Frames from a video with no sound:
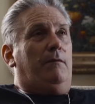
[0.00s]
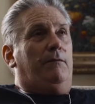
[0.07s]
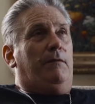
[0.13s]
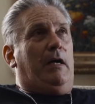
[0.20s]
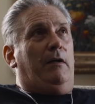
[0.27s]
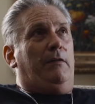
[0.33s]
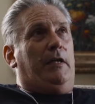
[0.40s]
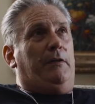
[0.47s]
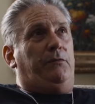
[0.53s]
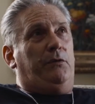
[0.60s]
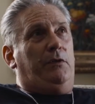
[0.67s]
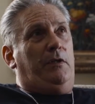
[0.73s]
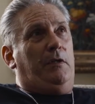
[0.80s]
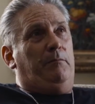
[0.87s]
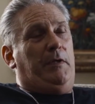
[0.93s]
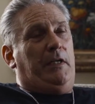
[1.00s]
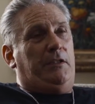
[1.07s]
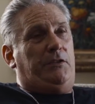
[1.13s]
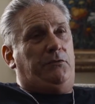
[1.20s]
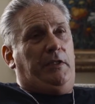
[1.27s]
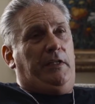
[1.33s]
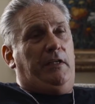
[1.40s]
Found that through the
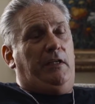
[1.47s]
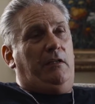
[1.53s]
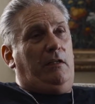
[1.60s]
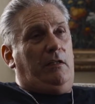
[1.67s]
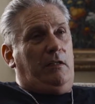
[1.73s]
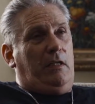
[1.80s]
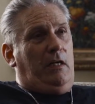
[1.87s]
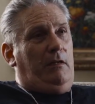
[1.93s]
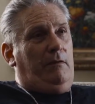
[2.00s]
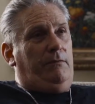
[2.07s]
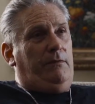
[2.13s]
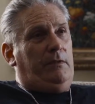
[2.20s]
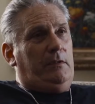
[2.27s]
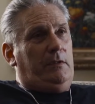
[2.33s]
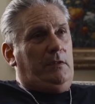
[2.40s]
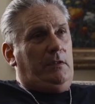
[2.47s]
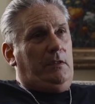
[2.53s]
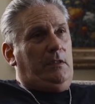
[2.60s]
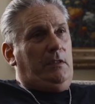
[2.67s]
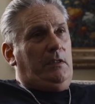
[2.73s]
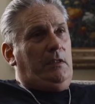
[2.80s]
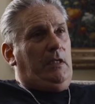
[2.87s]
ministry there, the love
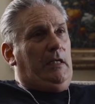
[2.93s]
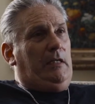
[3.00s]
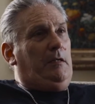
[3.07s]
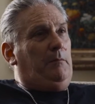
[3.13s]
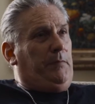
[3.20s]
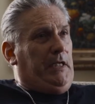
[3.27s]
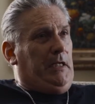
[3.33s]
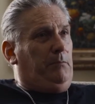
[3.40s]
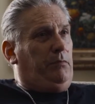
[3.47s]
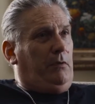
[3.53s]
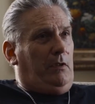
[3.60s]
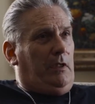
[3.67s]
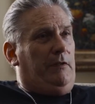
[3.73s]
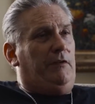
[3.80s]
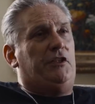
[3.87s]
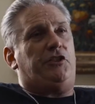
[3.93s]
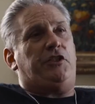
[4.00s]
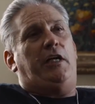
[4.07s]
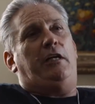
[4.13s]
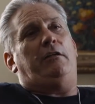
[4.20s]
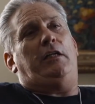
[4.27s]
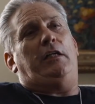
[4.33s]
and the people and the
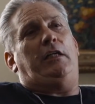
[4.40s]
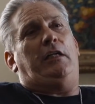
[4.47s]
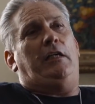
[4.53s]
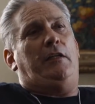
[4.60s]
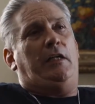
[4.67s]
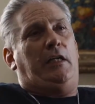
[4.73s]
sharing and